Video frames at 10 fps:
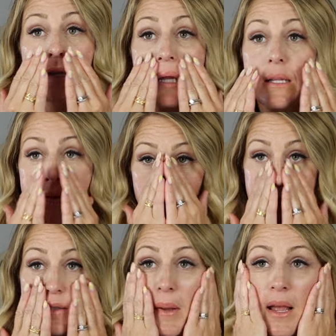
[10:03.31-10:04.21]
stings, it
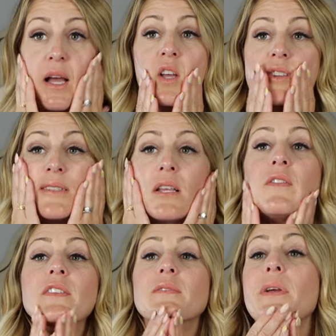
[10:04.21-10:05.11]
gets in my eyes.
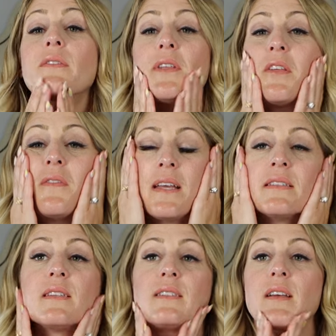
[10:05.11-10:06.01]
If it's made for the
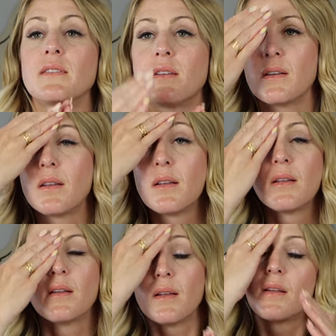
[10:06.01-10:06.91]
face, it doesn't
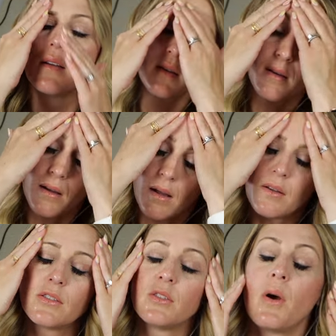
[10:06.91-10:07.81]

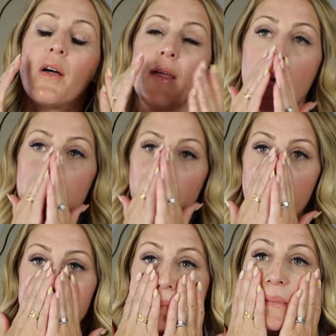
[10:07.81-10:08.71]
do all that.
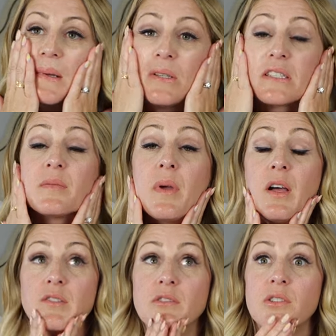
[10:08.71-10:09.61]
It
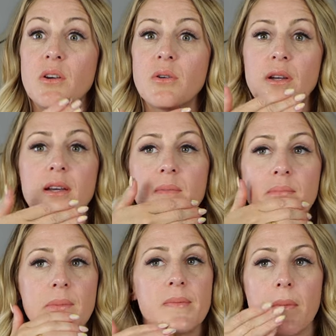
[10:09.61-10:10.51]
smells so good.
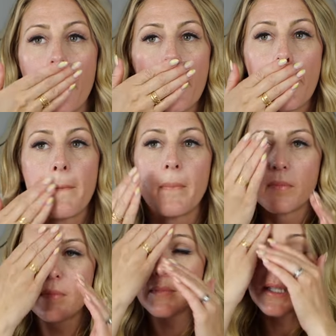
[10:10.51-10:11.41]

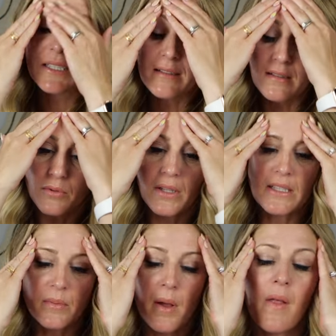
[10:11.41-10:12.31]
It doesn't
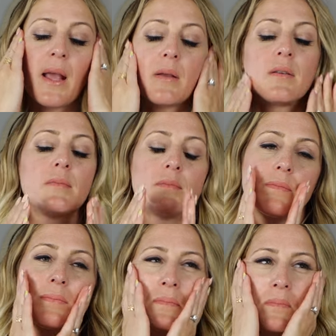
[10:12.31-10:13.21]
really smell like
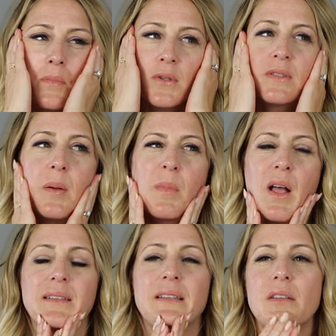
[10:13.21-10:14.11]
most
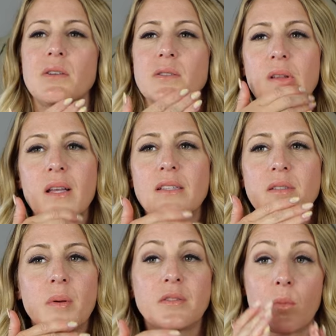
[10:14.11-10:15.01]
sunblocks I use. It
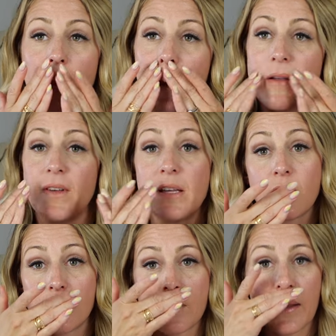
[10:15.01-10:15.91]
smells more like a
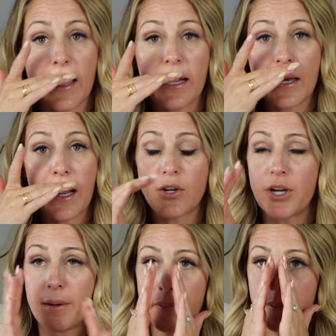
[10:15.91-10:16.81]
face lotion, like a night
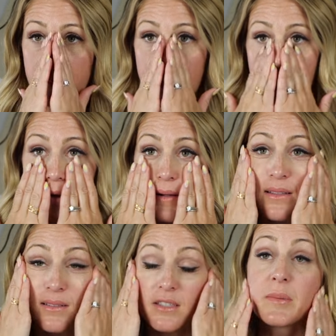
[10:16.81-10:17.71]
cream, but it
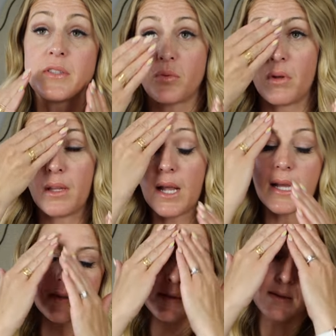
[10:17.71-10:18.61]
smells really
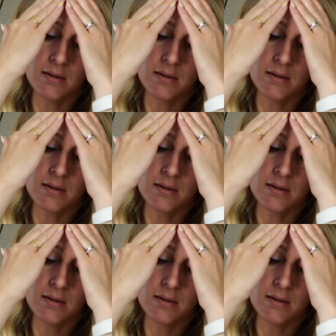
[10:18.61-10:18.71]
nice.